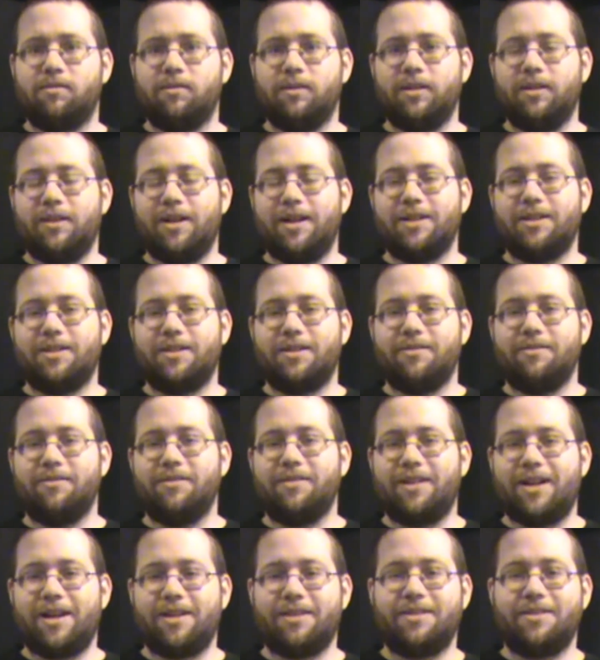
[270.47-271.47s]
We lost
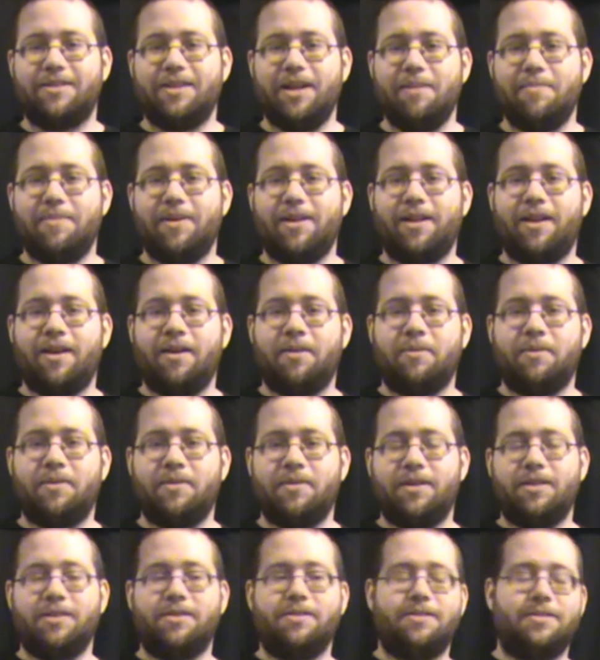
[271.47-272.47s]
steam on that
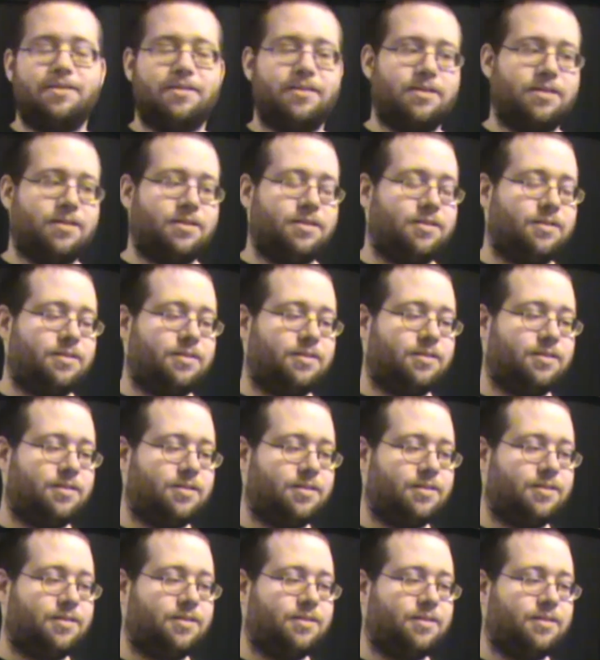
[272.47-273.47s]
one. That's a
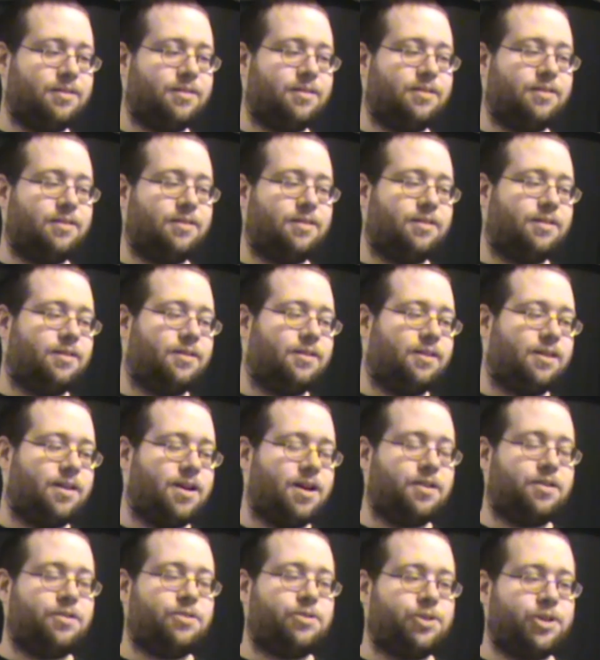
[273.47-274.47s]

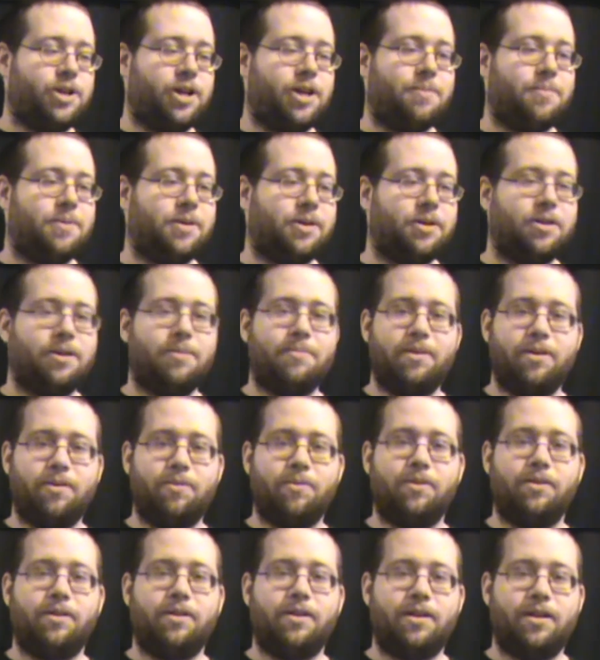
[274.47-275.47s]
shame. It could have been
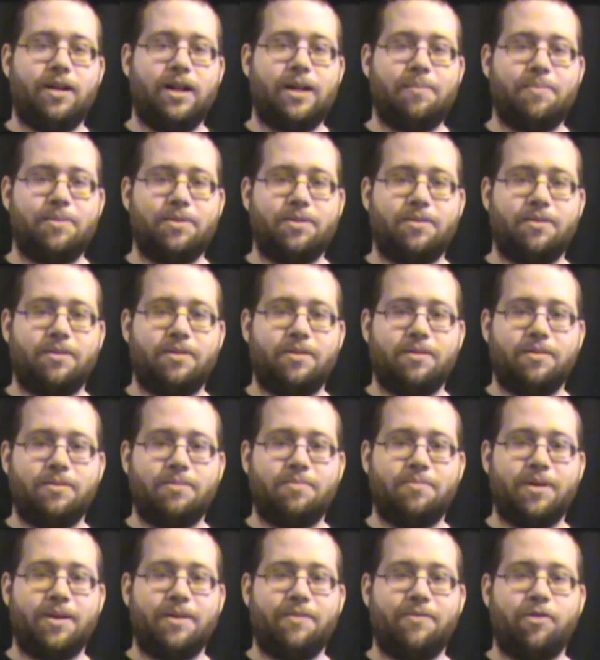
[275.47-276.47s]
a really good
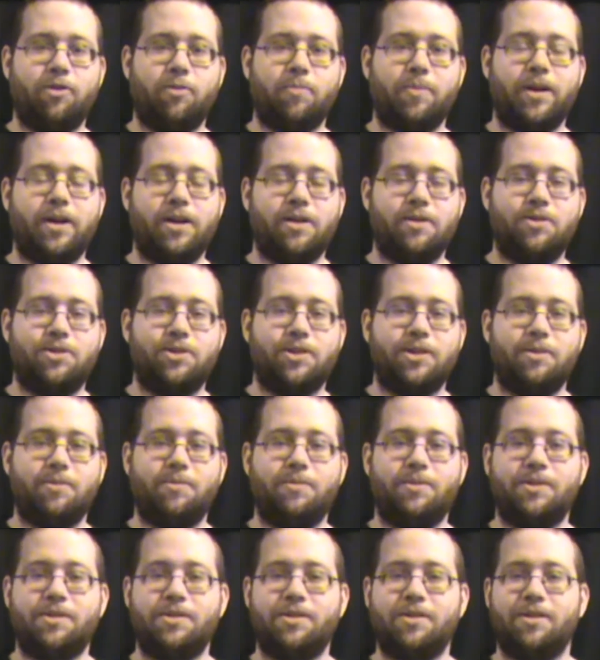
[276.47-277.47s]
episode. I feel like my energy
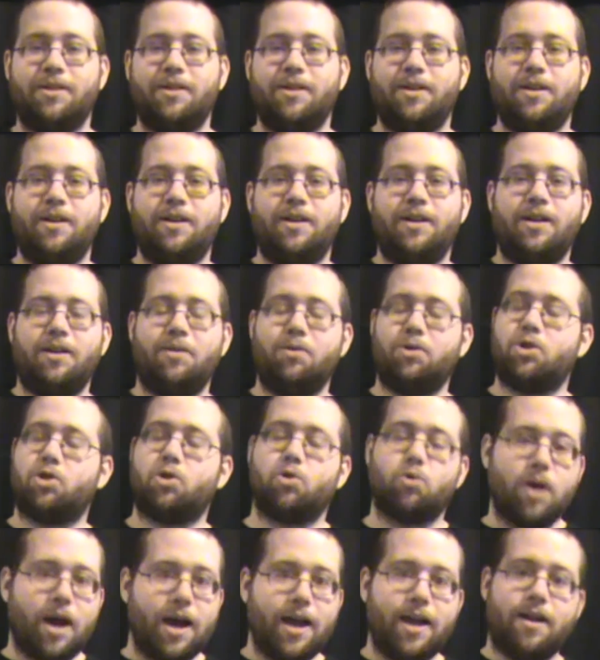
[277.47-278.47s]
was
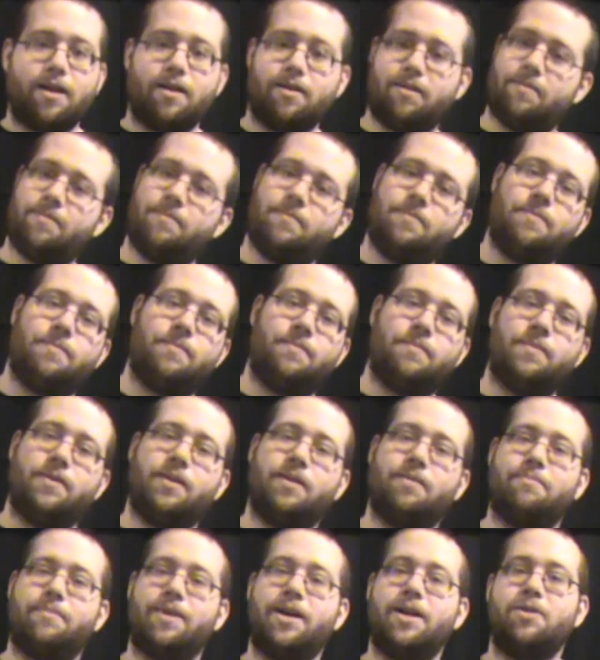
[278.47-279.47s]
trying.
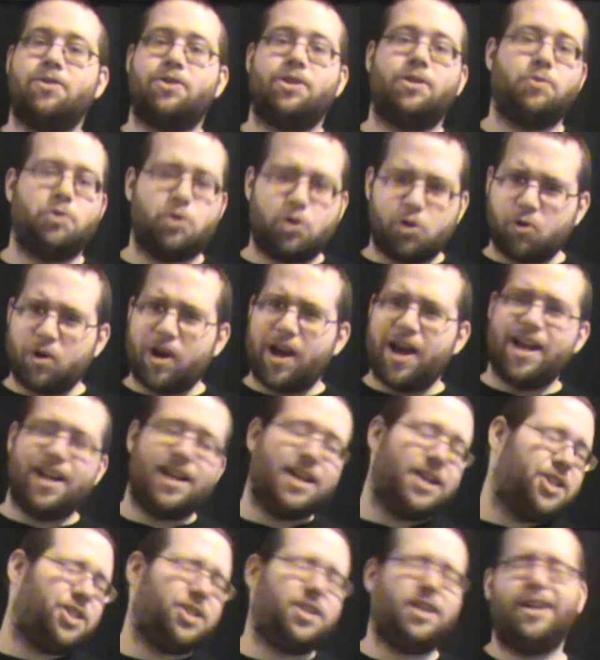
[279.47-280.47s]
My energy was
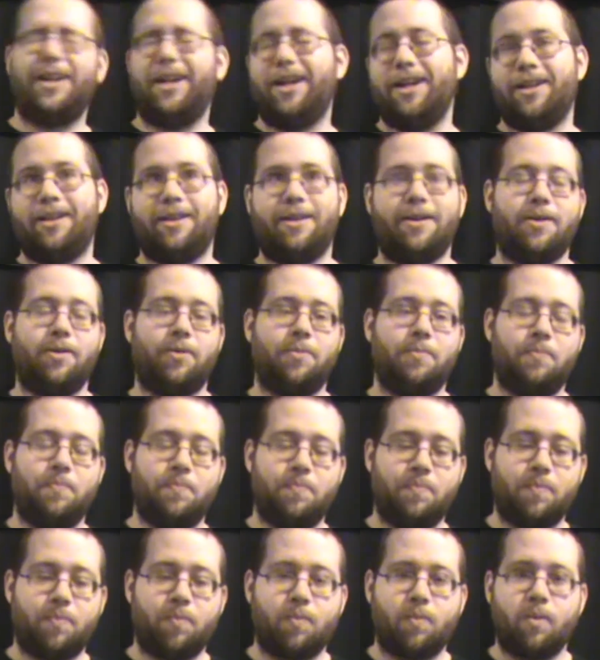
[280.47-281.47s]
trying. It just didn't get there.
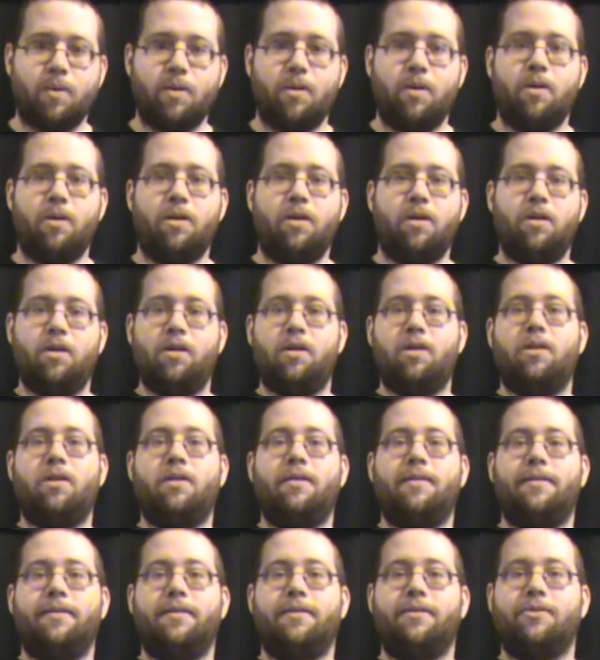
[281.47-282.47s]

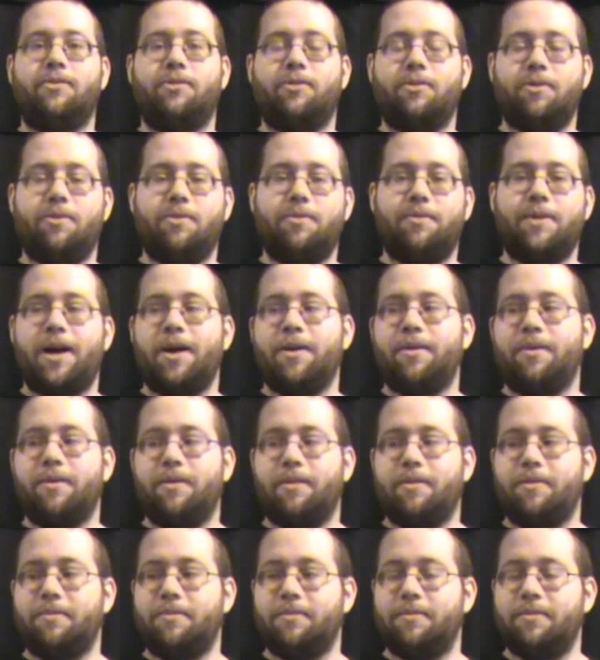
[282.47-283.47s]
So I don't
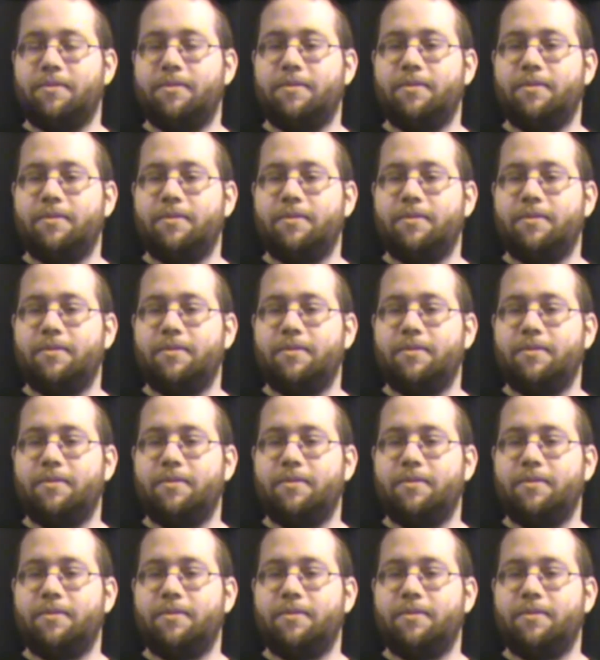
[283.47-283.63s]
know.